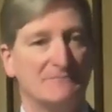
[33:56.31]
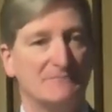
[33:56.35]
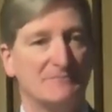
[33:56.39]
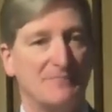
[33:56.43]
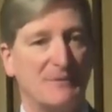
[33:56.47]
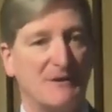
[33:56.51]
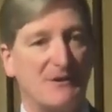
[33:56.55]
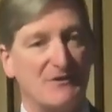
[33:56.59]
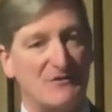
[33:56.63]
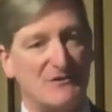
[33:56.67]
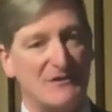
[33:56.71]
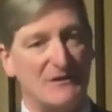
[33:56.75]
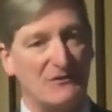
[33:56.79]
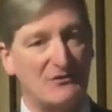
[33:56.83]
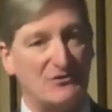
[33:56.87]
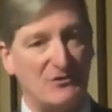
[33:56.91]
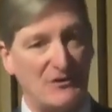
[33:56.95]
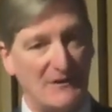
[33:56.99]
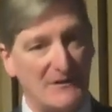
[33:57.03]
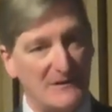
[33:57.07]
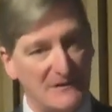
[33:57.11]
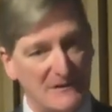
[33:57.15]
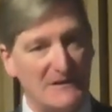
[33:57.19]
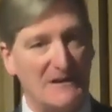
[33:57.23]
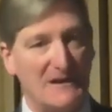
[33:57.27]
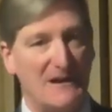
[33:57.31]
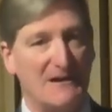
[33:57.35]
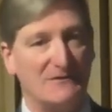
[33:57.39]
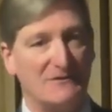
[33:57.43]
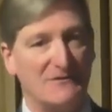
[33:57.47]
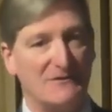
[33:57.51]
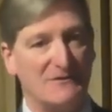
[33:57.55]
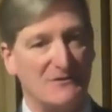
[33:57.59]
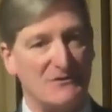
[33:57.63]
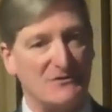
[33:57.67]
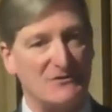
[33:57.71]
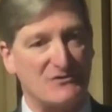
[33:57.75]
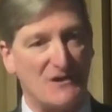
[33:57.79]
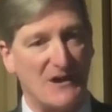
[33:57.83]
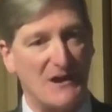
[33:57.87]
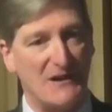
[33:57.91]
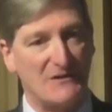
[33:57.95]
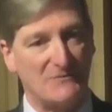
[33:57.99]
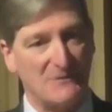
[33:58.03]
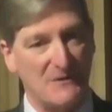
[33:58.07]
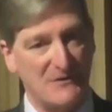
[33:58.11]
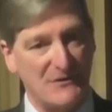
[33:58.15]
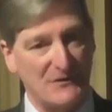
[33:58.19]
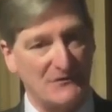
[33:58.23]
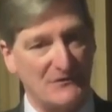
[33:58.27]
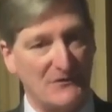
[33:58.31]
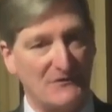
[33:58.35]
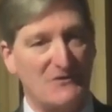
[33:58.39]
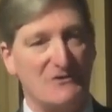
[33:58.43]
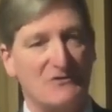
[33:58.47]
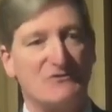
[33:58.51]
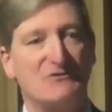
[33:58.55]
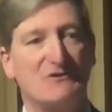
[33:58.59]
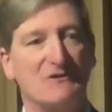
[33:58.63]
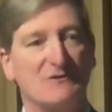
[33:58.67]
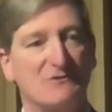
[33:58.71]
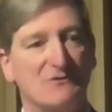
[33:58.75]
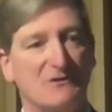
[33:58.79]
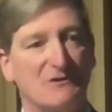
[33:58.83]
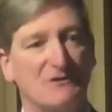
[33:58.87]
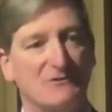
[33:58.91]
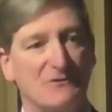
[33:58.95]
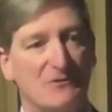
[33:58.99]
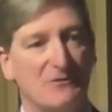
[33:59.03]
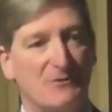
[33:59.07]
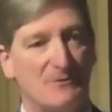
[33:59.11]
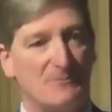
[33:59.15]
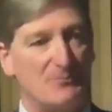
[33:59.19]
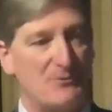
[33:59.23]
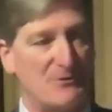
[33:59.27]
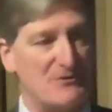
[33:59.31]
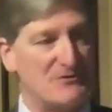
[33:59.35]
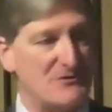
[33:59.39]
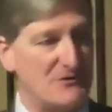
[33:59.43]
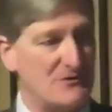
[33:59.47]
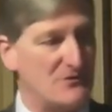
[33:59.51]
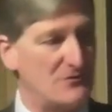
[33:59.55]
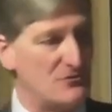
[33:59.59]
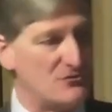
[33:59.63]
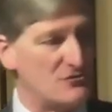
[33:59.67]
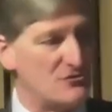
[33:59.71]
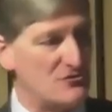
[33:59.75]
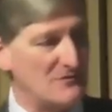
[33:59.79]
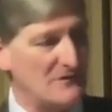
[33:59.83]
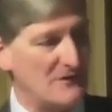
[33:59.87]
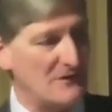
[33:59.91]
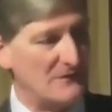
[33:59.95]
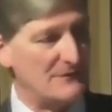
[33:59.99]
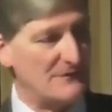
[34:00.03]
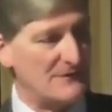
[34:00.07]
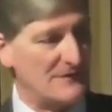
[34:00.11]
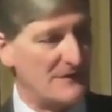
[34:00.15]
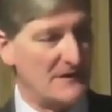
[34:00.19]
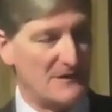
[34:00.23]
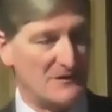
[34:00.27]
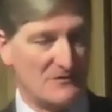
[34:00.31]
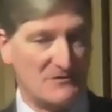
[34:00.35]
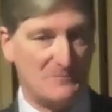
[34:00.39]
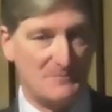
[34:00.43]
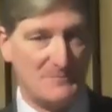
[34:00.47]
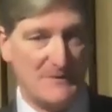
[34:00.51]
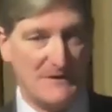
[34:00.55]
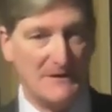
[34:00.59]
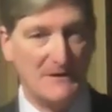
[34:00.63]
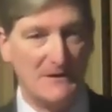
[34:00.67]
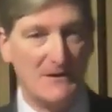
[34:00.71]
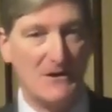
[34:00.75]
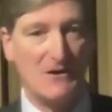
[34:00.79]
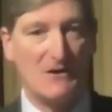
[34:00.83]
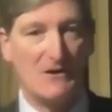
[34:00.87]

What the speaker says: because the attorney had to decide whether to discontinue the prosecution and for her to be